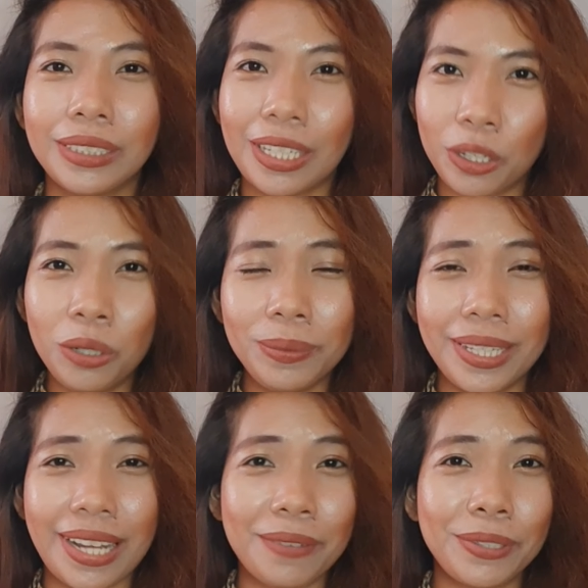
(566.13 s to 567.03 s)
I hope
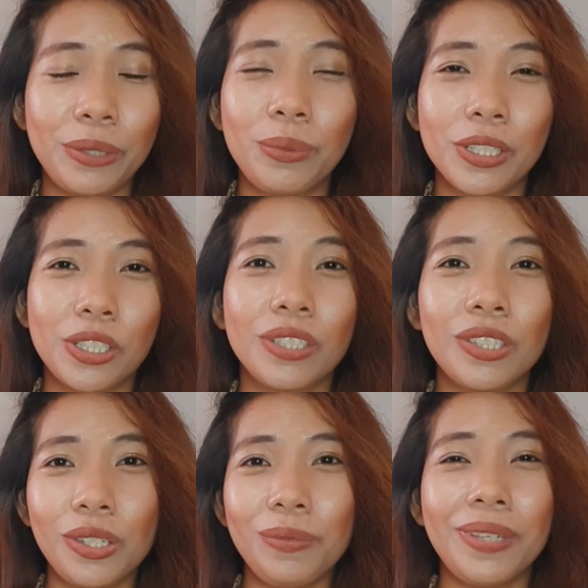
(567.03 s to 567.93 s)
that after watching
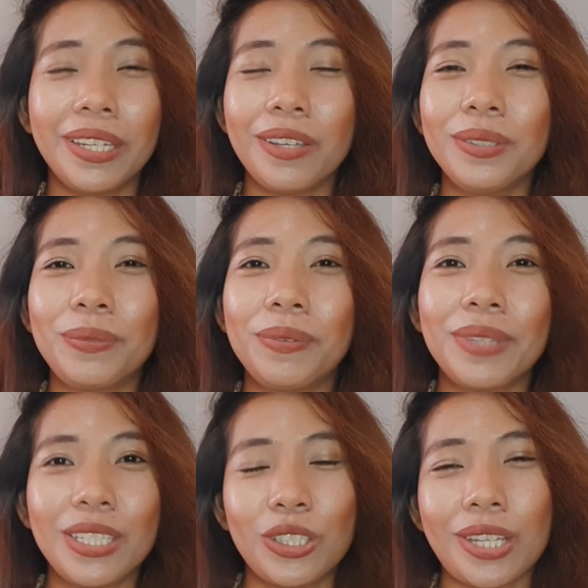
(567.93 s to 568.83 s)
2 videos
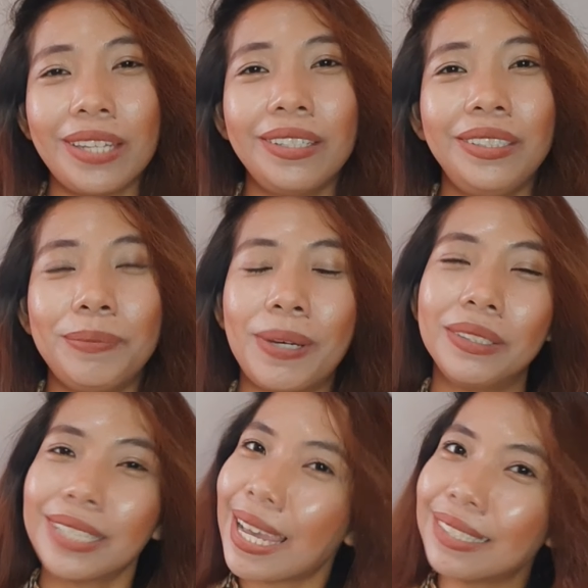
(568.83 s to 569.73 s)
from this channel
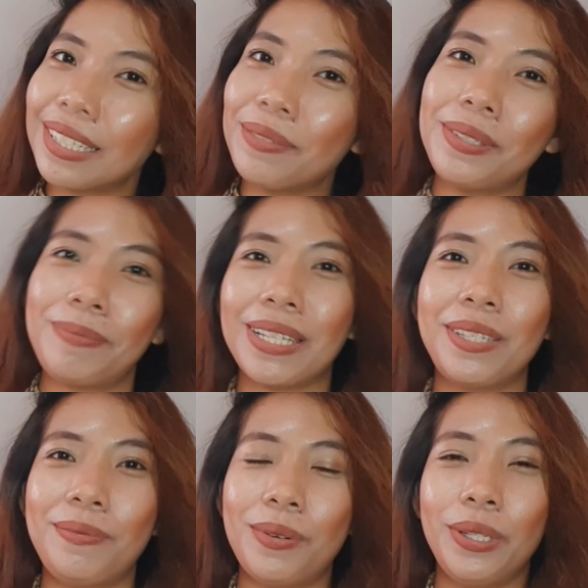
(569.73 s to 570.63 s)
about active and
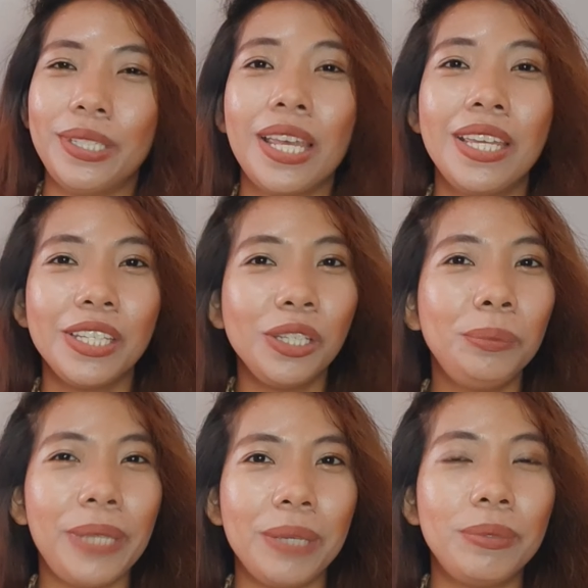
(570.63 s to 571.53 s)
passive voice,
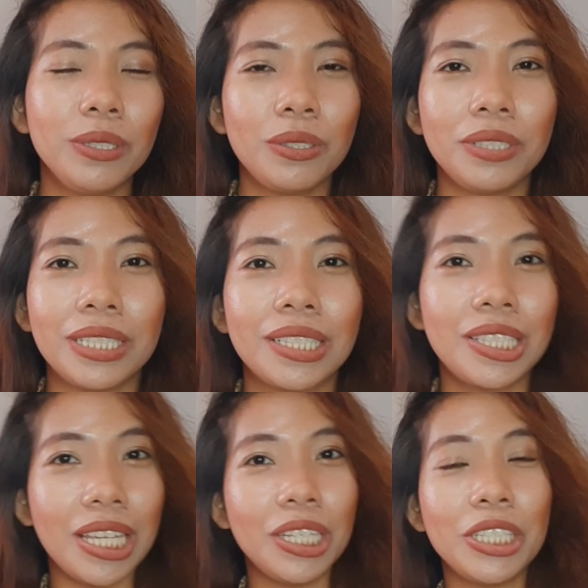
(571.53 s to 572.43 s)
you'll be able to
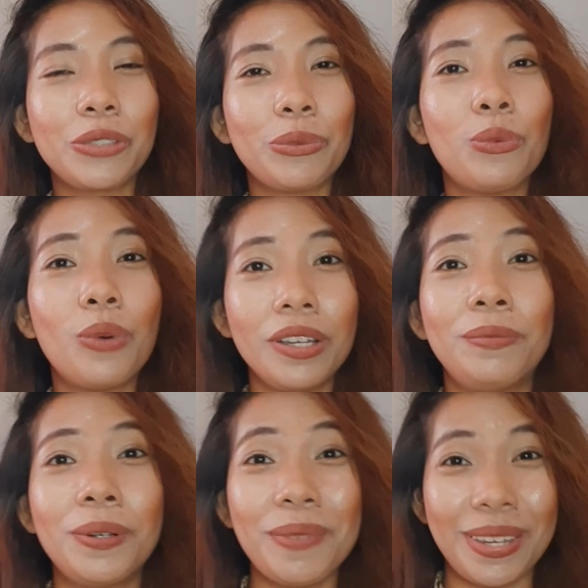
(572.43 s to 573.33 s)
distinguish one
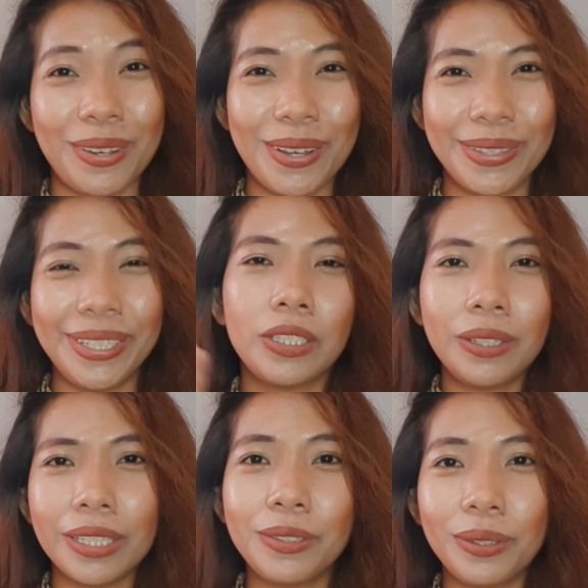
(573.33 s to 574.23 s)
from another. You
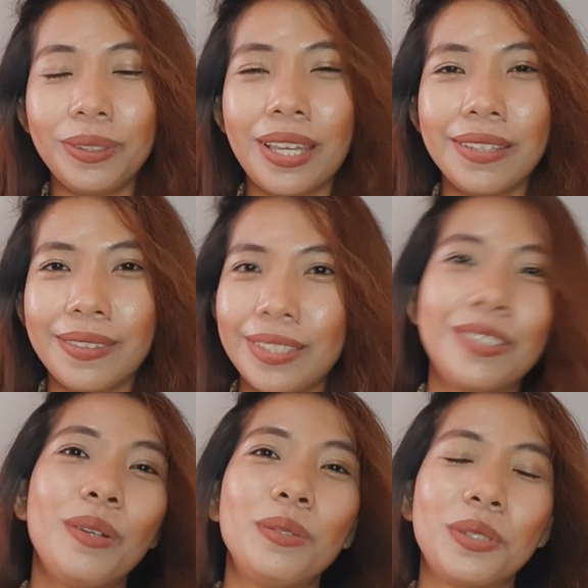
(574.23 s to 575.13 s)
can do that.
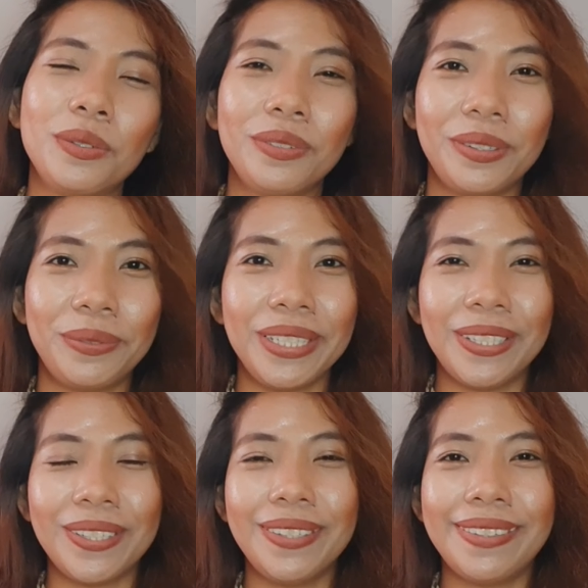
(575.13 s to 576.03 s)
That's also the
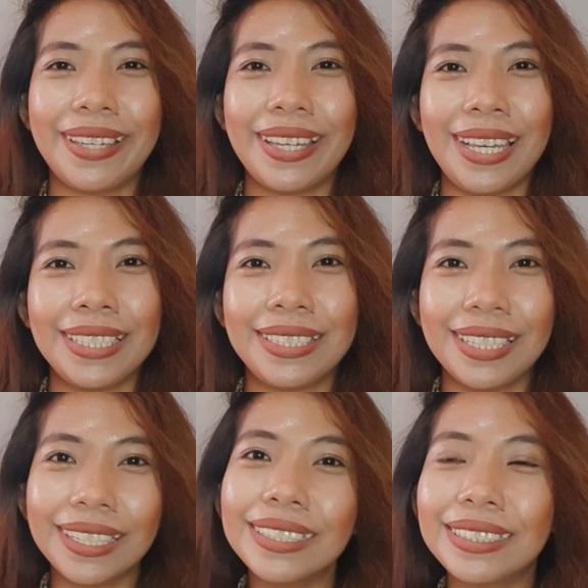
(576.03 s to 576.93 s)
reason that I
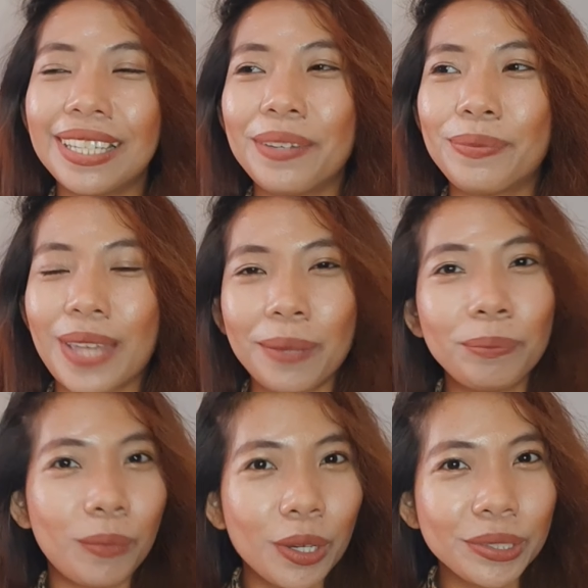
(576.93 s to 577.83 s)
didn't give
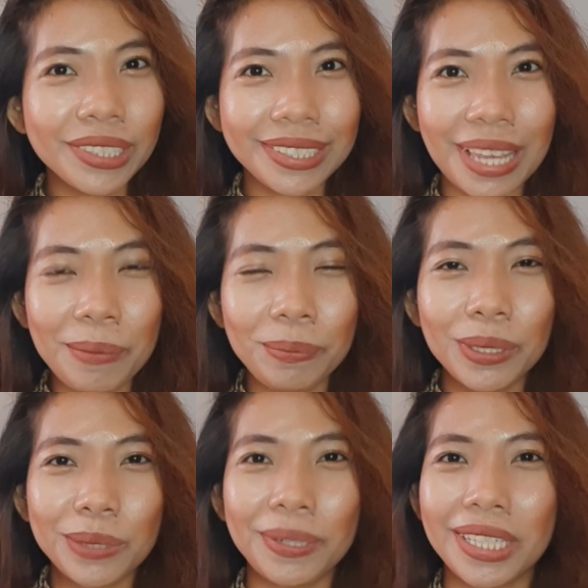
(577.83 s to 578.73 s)
that much
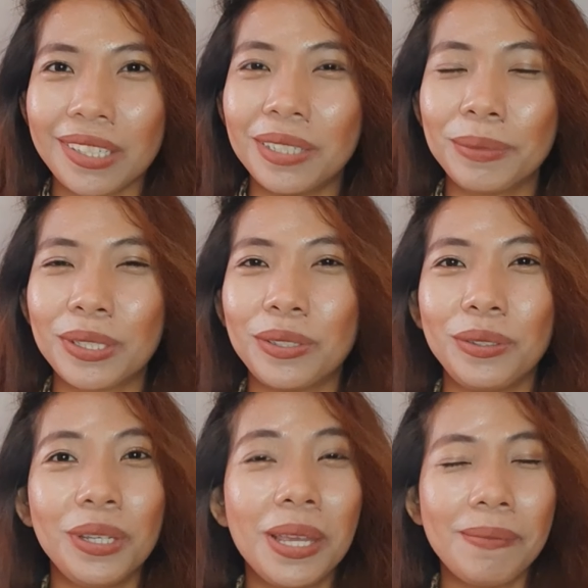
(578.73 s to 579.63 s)
examples when it comes
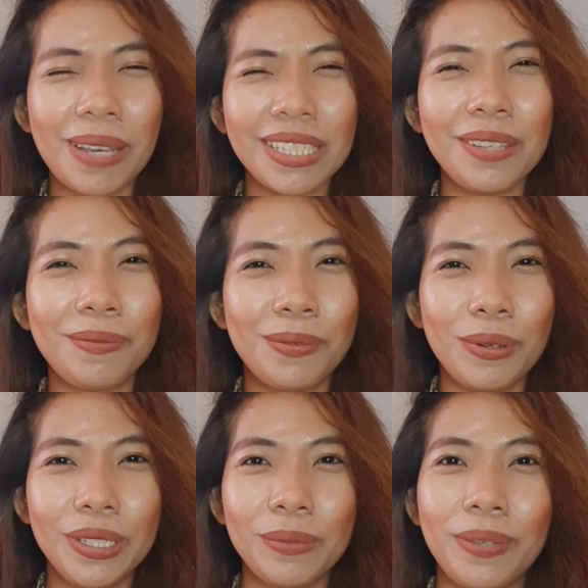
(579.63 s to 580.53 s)
to passive
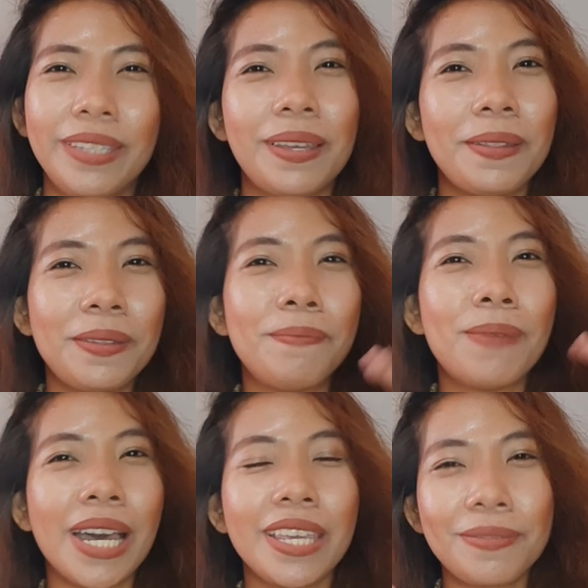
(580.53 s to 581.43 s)
voice with the
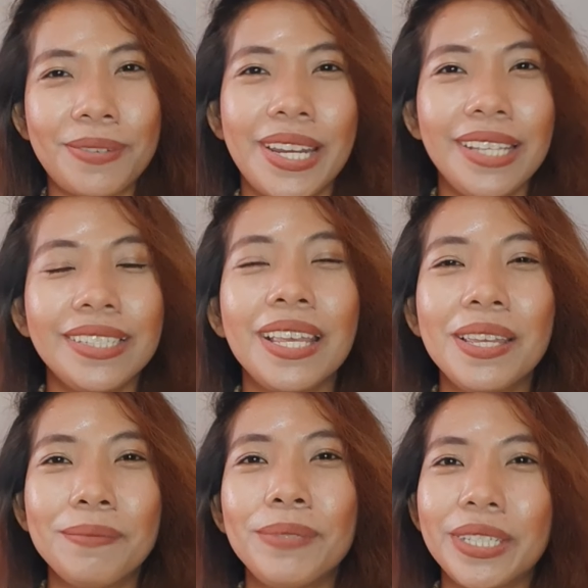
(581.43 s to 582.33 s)
by phrase,
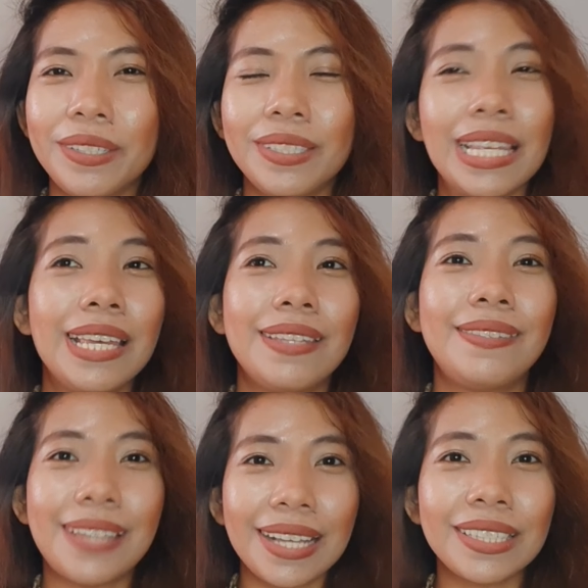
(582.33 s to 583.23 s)
because
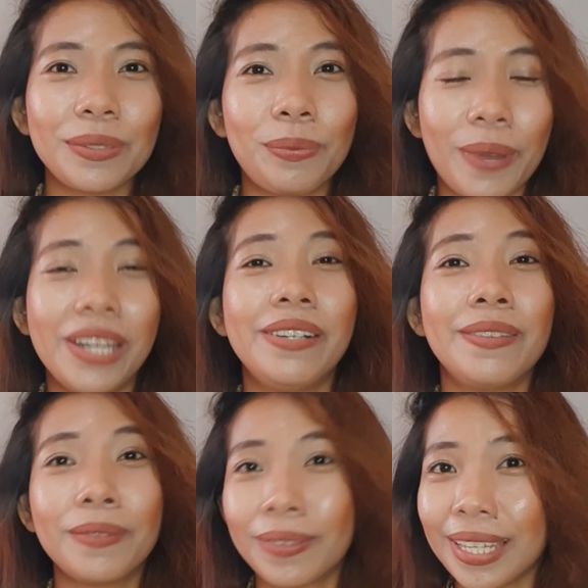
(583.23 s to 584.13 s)
that's
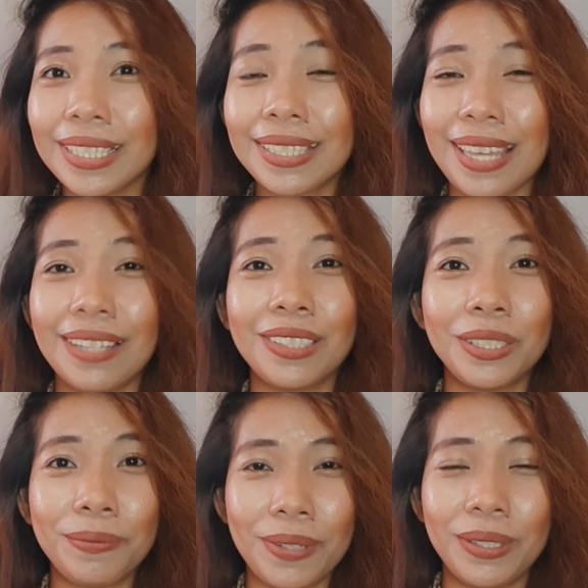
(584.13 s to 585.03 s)
where things get
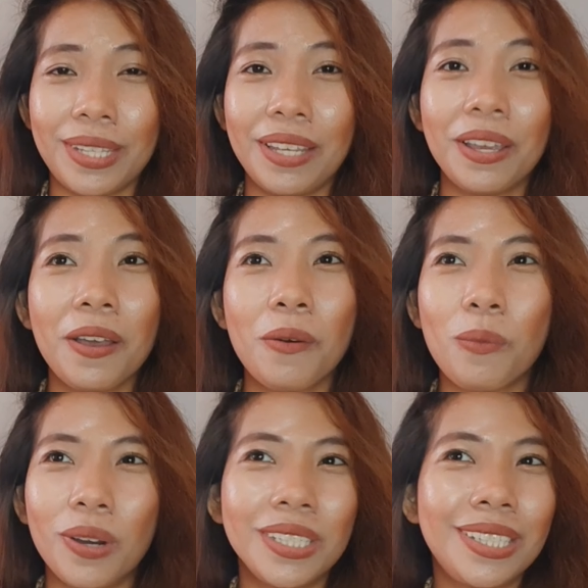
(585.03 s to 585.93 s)
confusing.
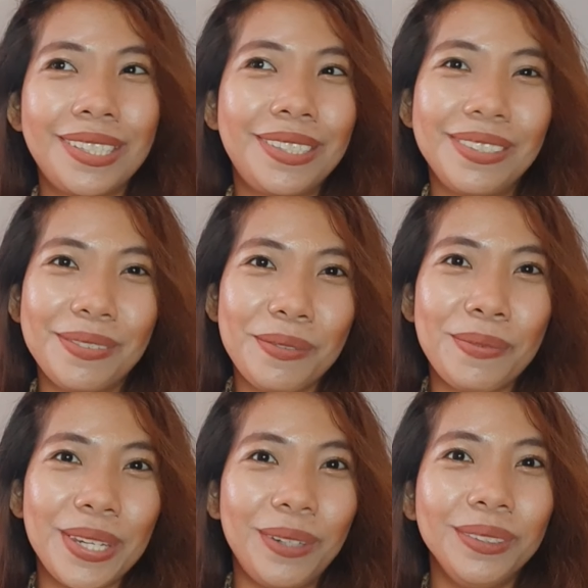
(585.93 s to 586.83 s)
Once
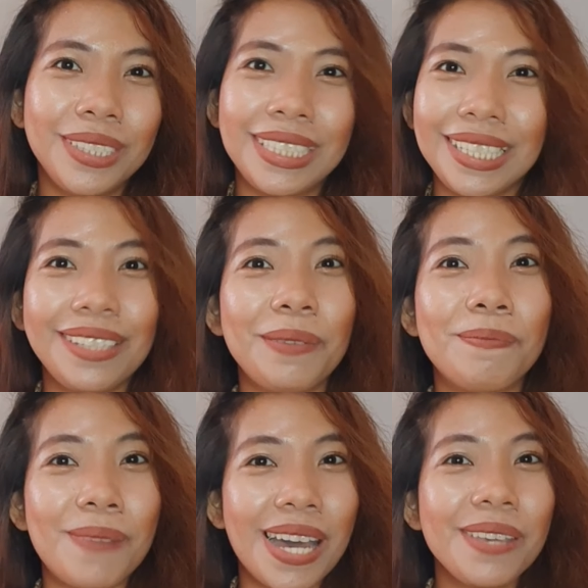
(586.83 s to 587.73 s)
we don't see the
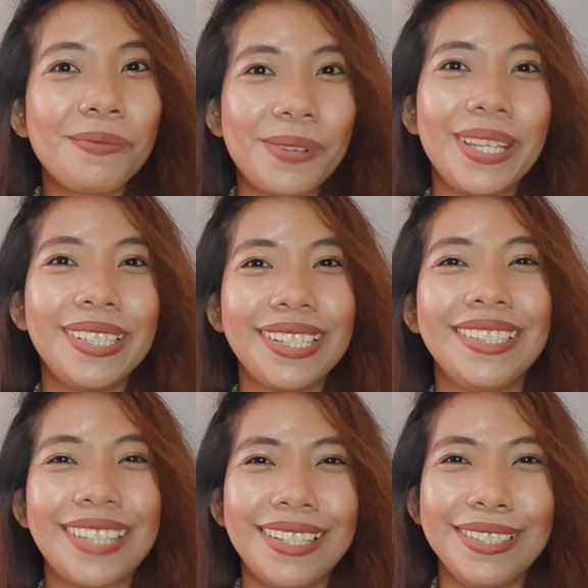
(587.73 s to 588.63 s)
by phrase in
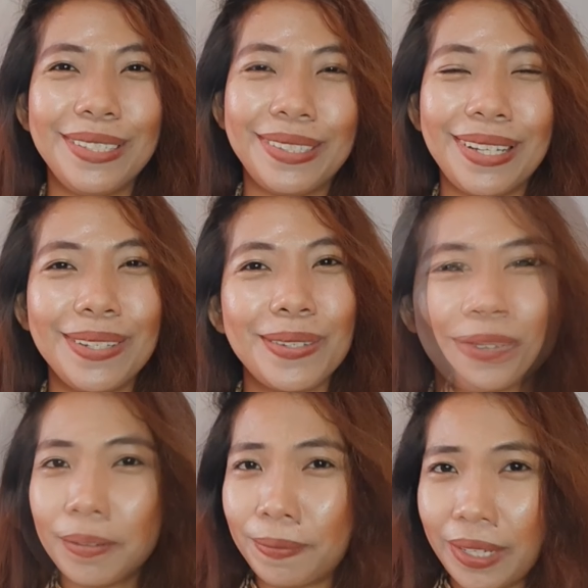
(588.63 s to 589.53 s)
sentences,
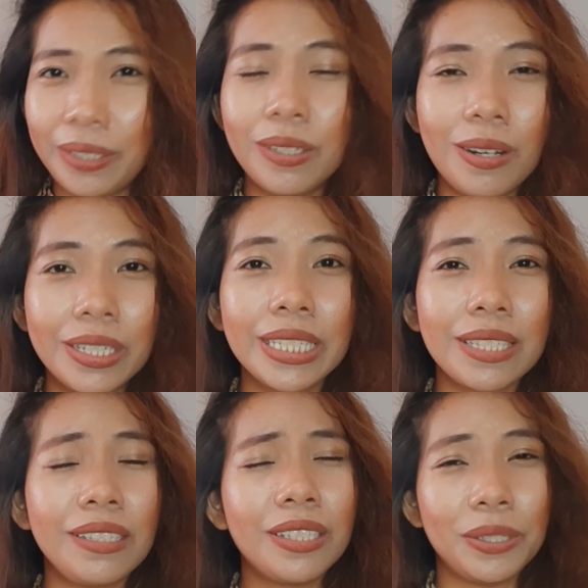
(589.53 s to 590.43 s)
right? There are
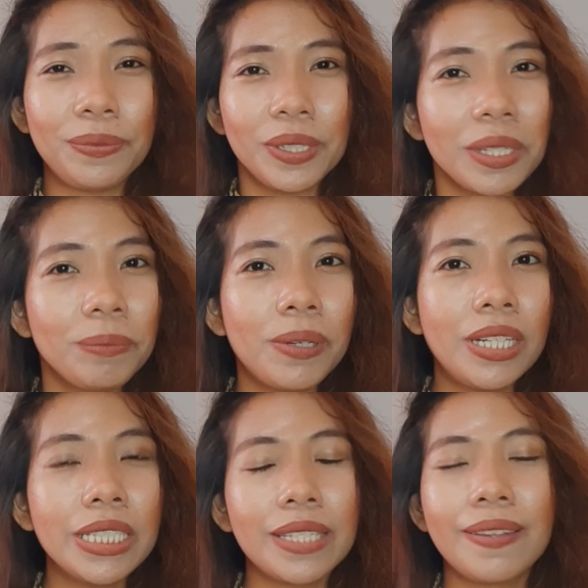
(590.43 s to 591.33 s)
still confusing
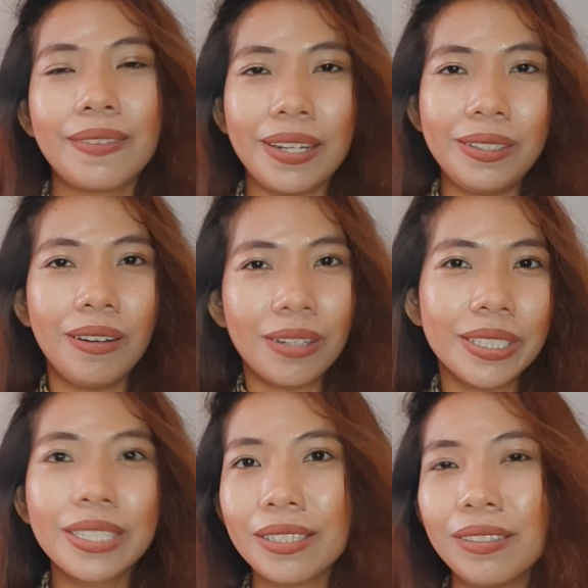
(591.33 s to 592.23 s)
parts, there
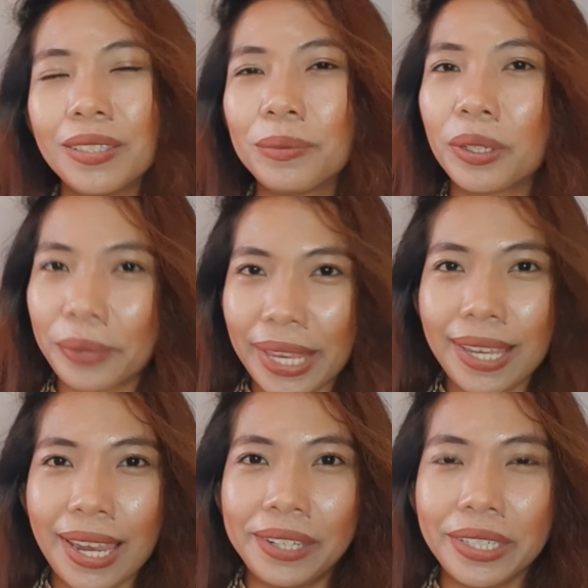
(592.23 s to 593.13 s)
are still some
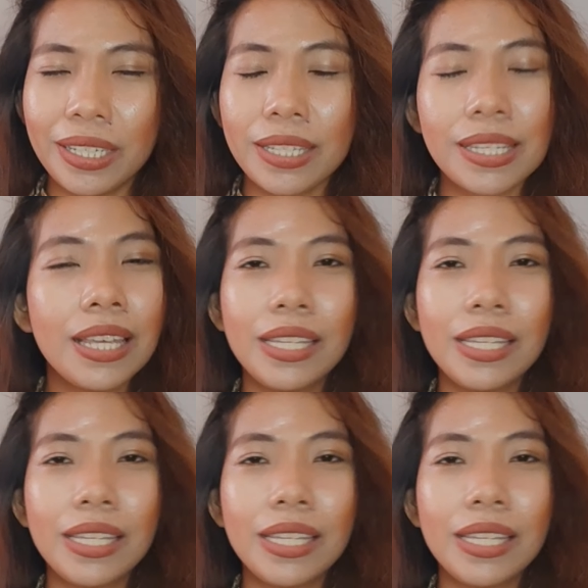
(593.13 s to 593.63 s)
gray areas.